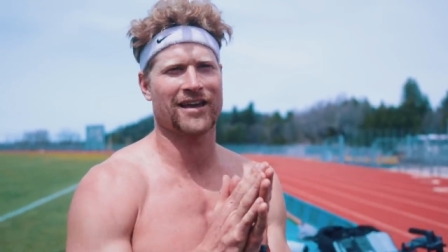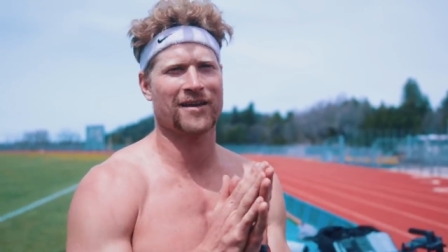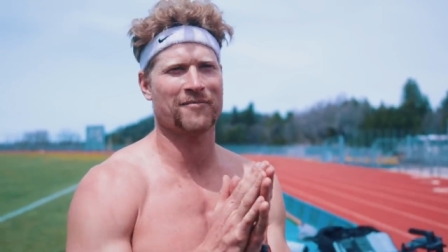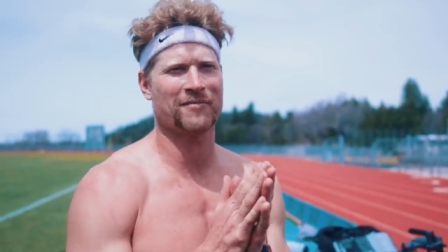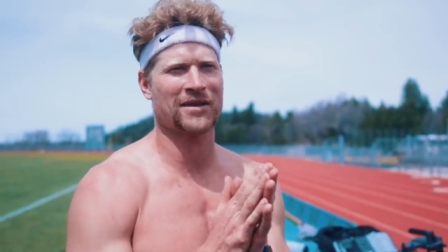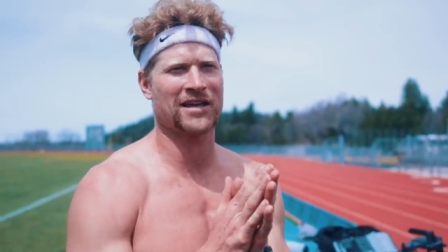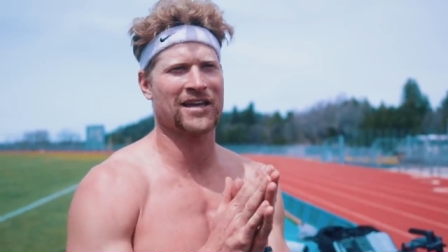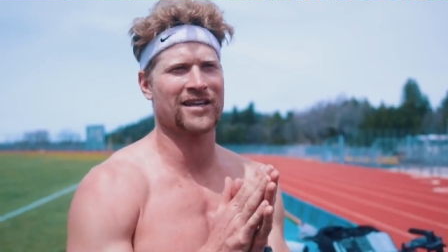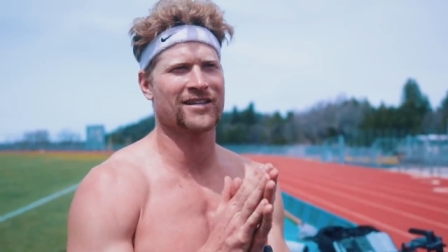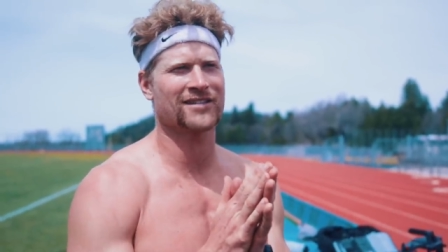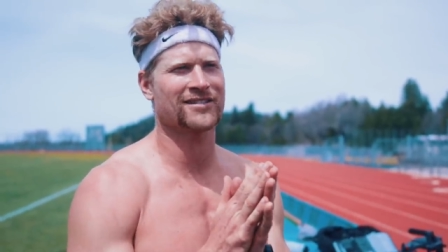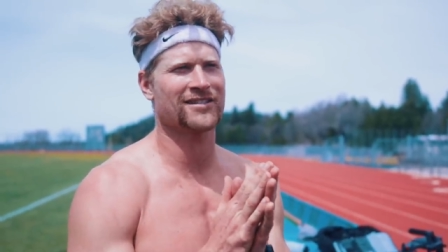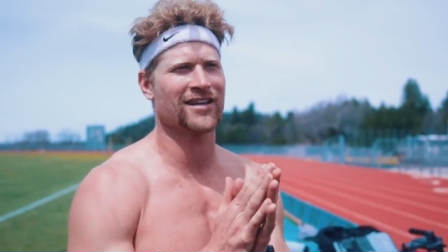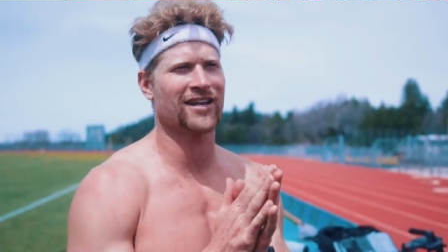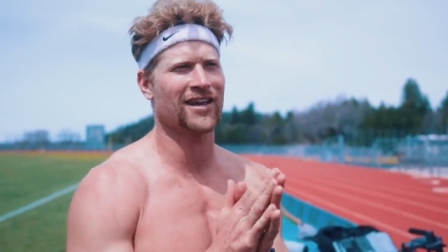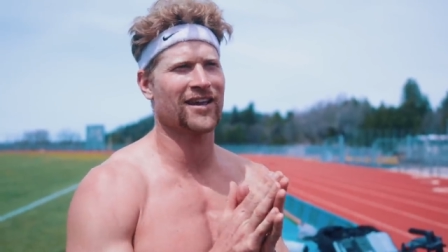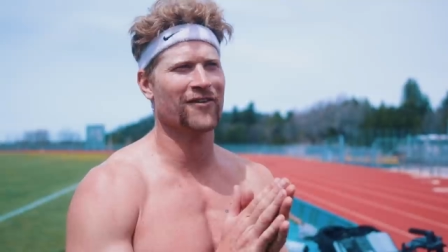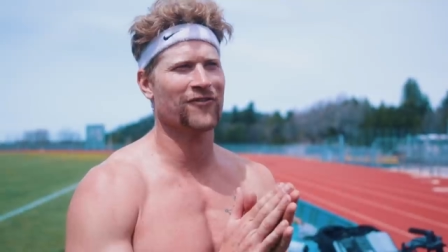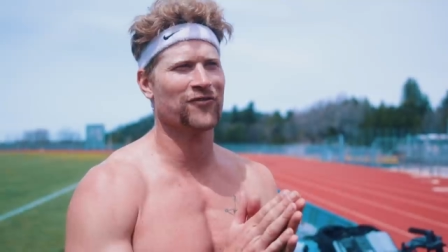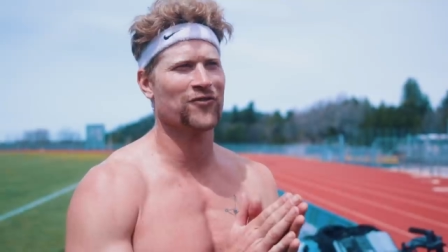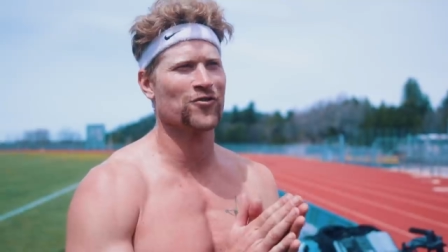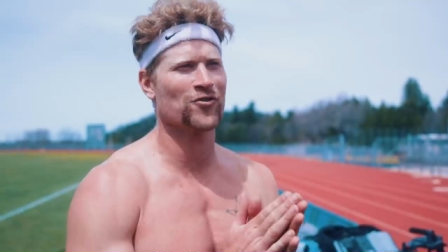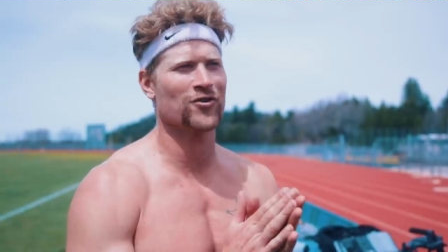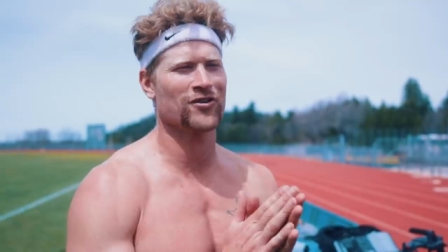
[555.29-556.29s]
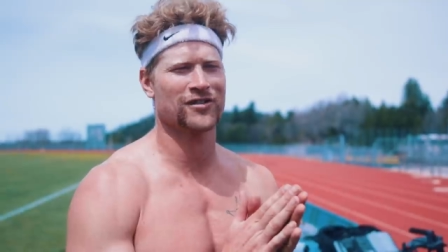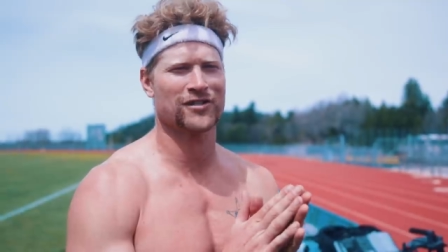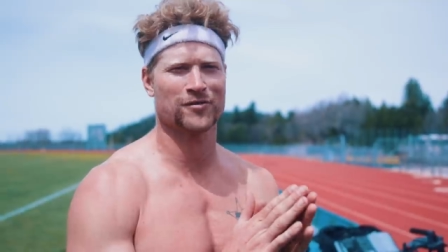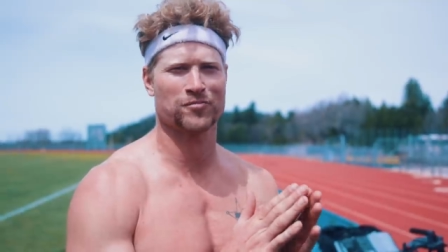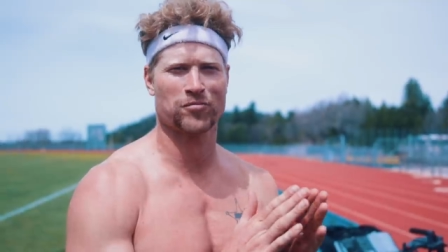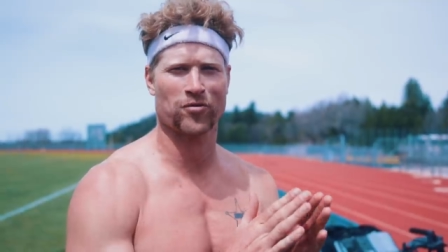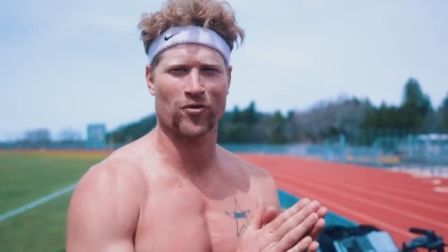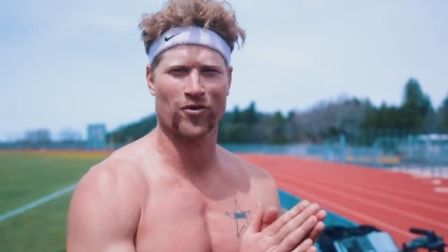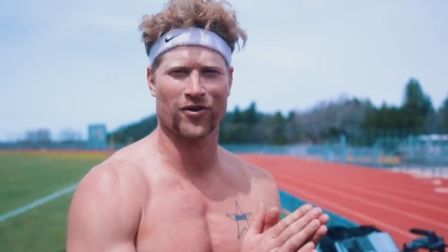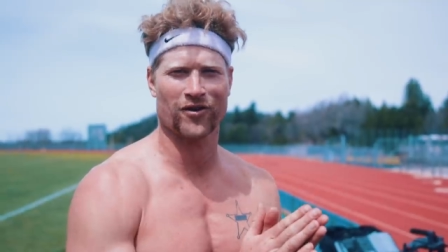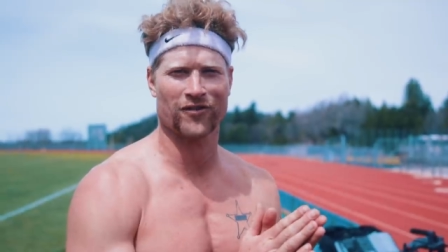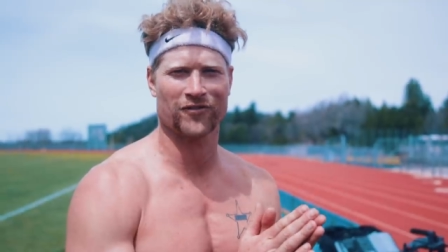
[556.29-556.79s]
That means if you're a
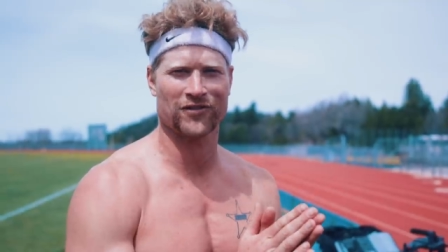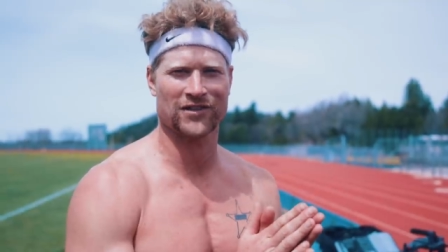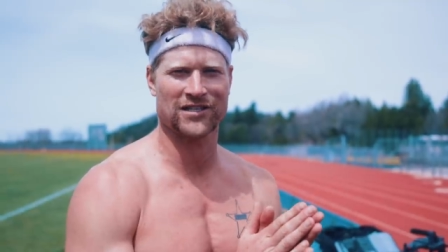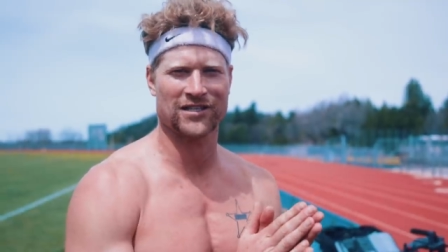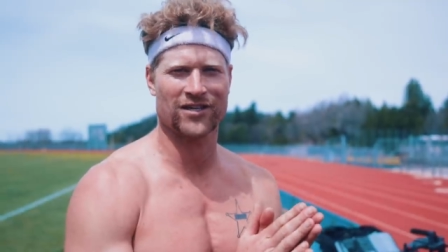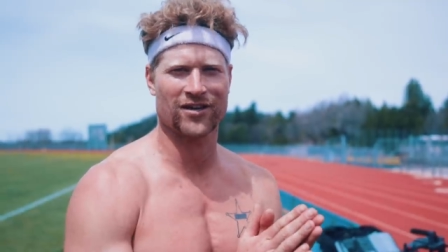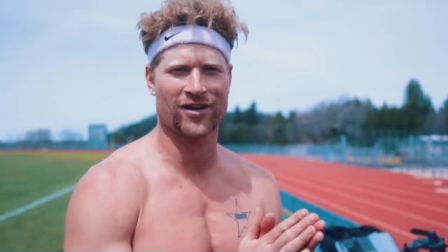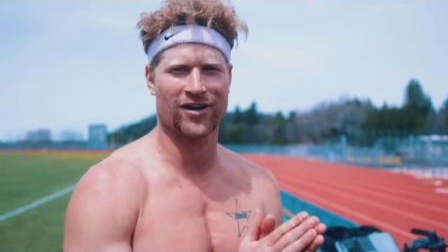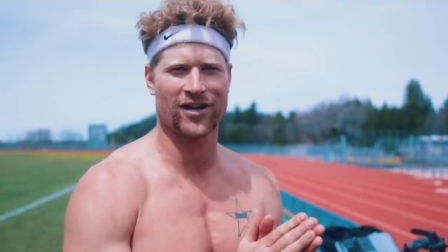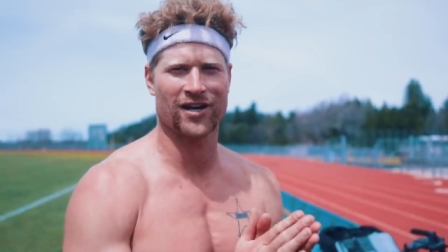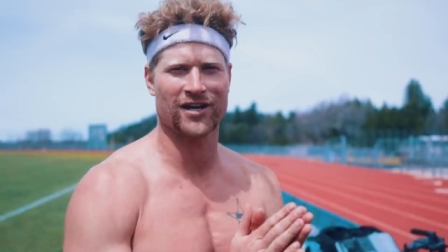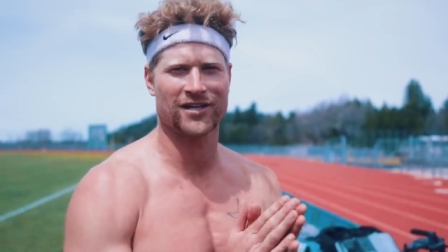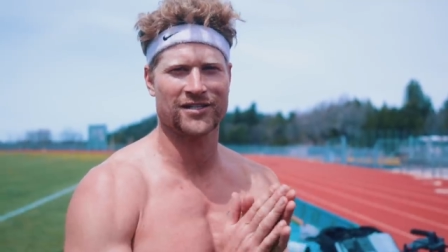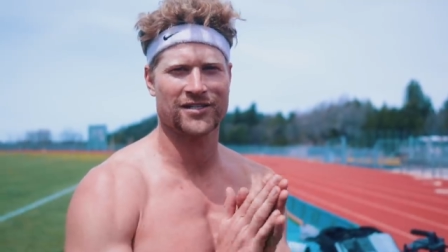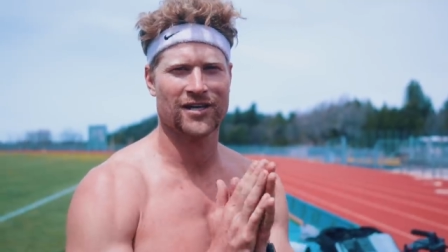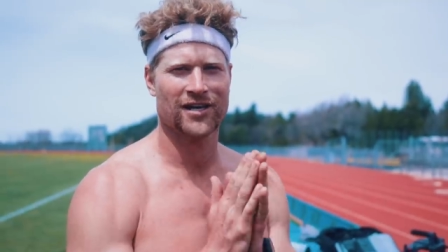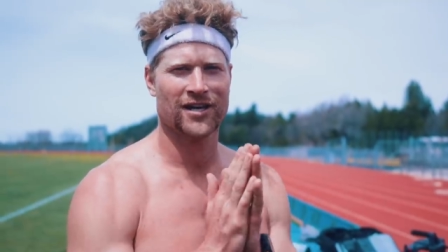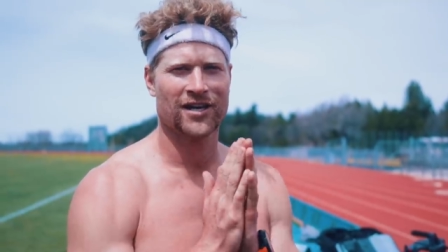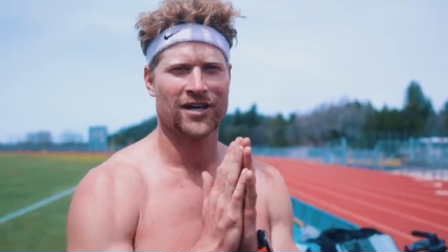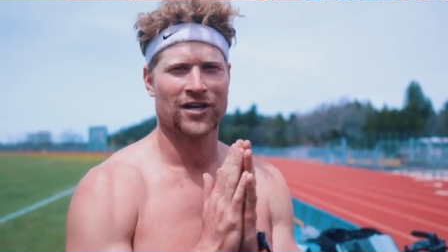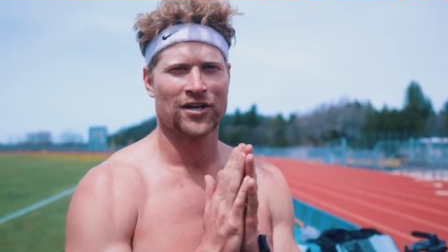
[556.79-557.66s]
supporter of this cause,